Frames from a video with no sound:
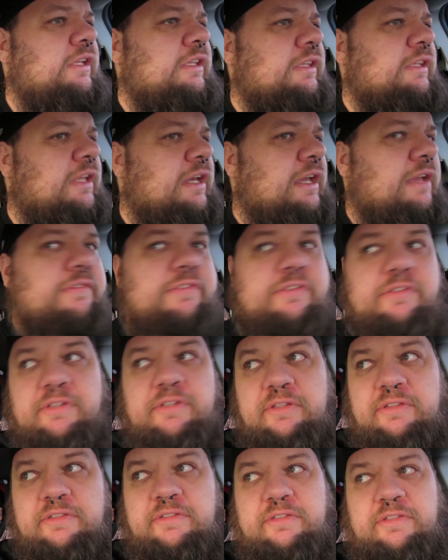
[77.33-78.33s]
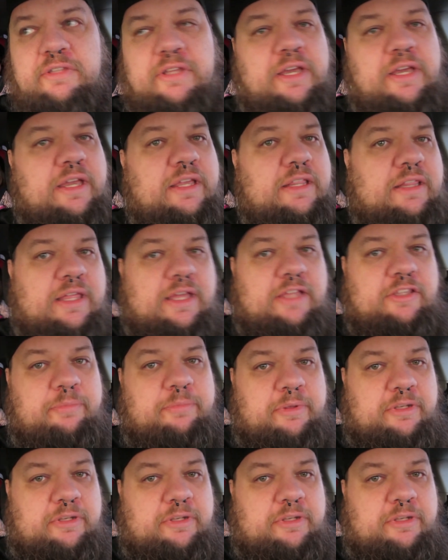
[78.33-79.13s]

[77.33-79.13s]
in life since I last